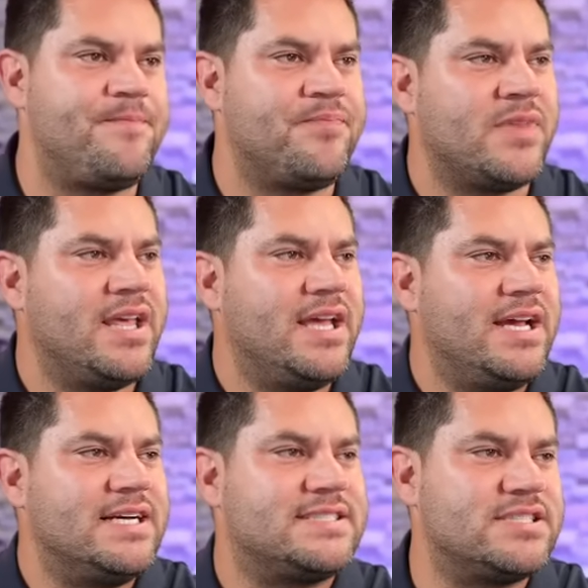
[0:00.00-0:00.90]
it
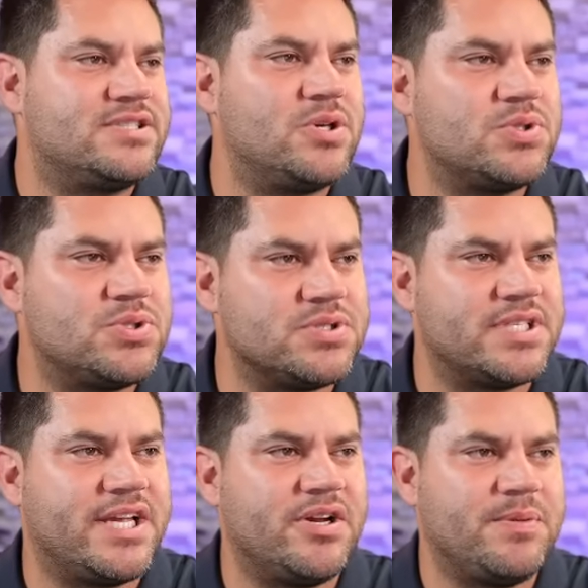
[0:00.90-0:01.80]
says Social
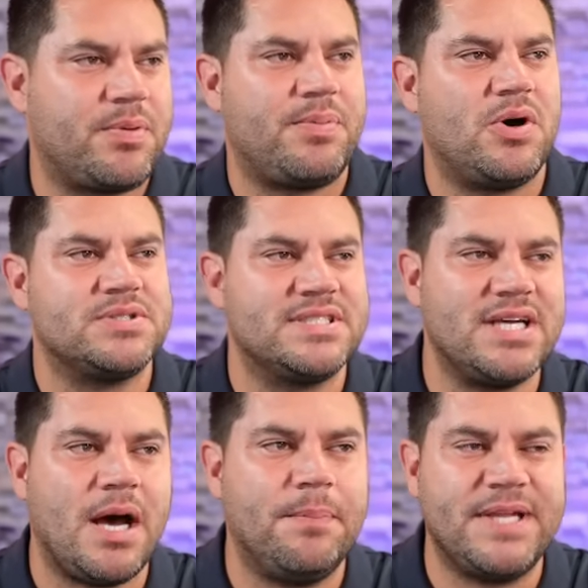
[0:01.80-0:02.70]
Security proposes
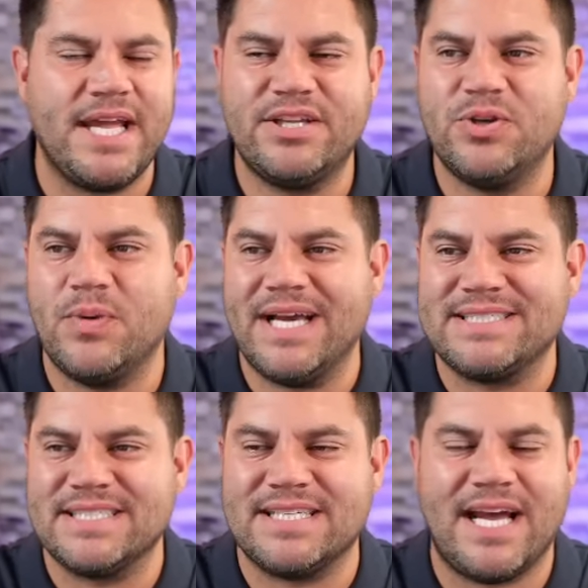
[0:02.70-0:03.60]
update to
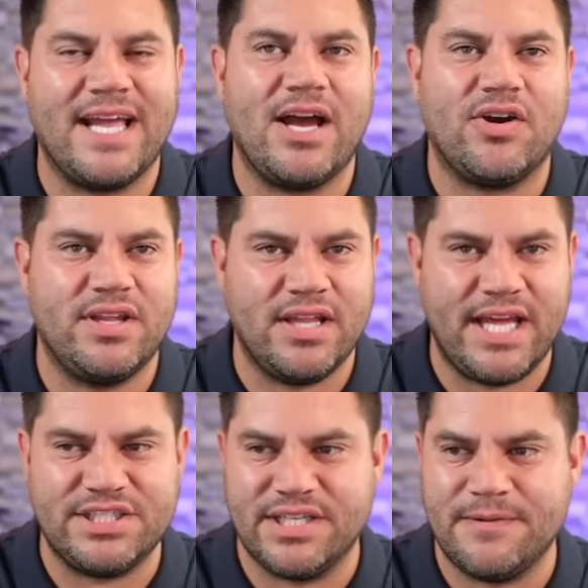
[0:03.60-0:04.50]
SSI
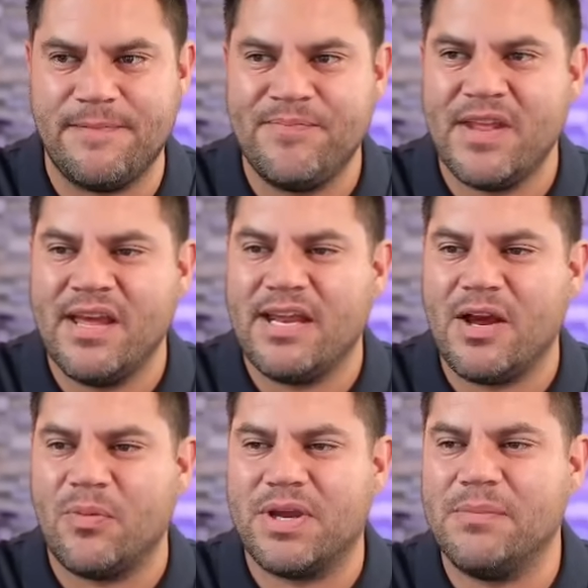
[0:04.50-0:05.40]
calculation. Now
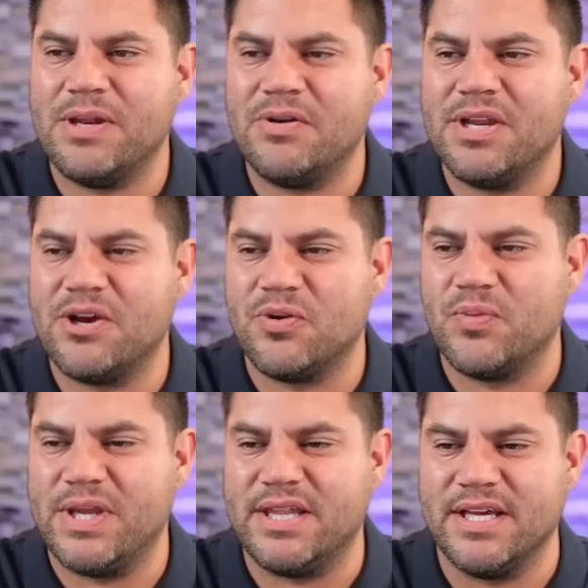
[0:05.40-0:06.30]
we come down here and
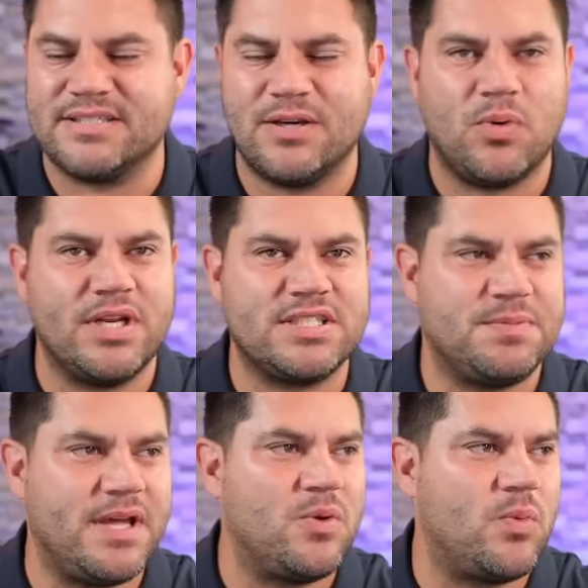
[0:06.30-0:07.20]
read this. I want to
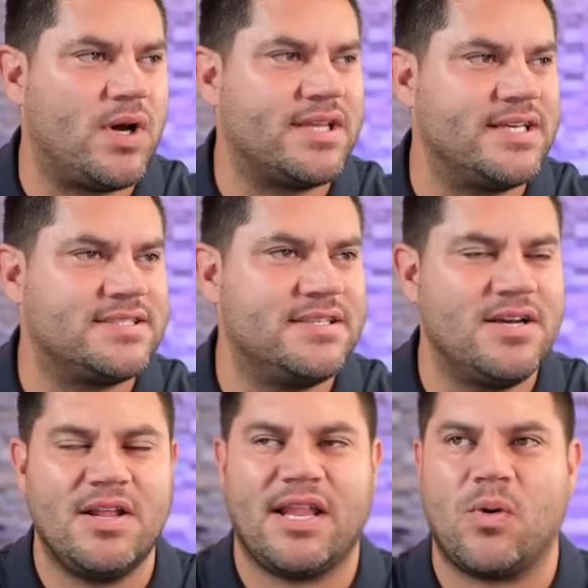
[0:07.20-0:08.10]
explain what this
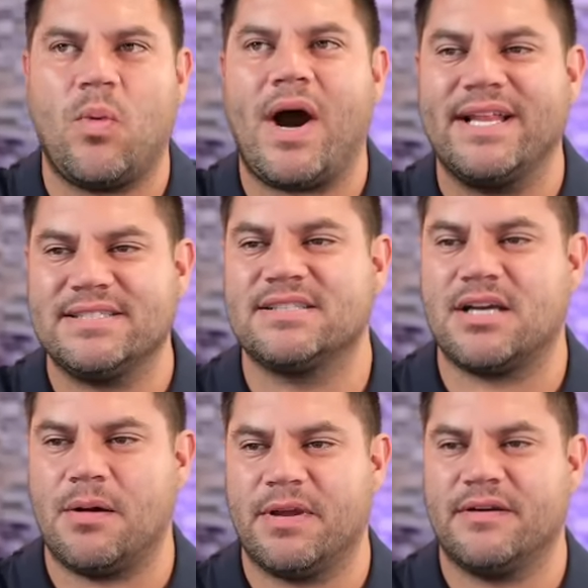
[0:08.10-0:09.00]
like why this is
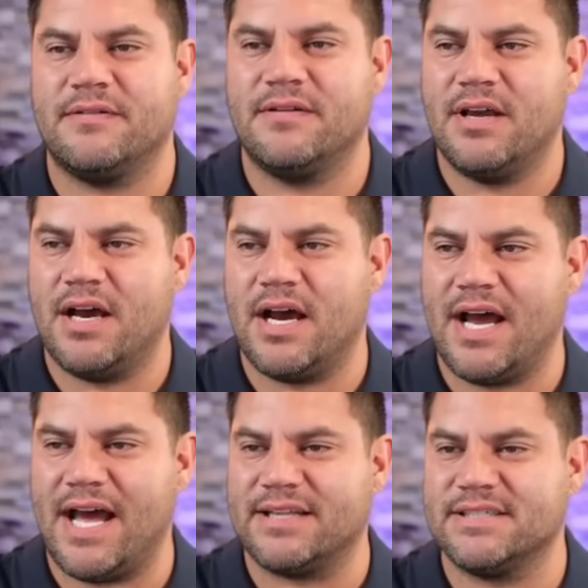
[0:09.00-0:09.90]
coming uh,
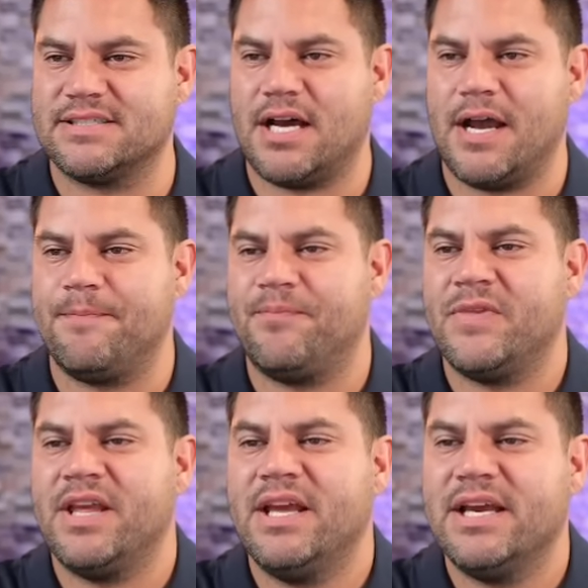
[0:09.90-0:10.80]
at this time.
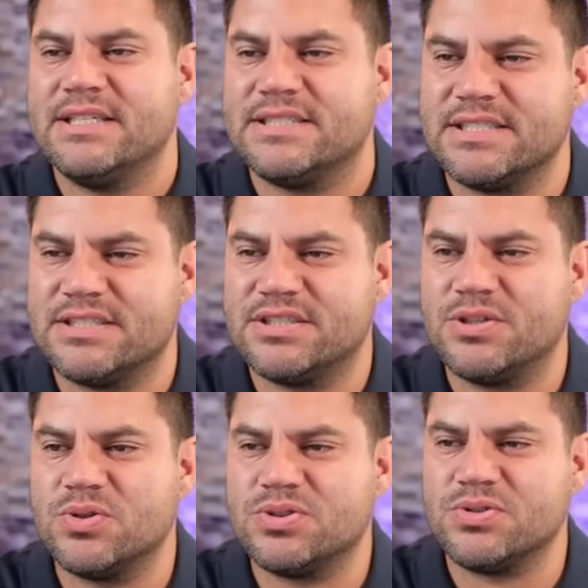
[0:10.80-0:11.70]
It says the
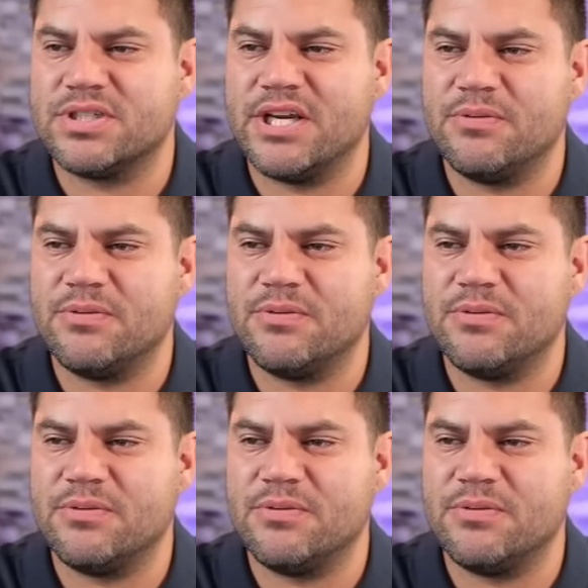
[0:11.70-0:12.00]
Social Security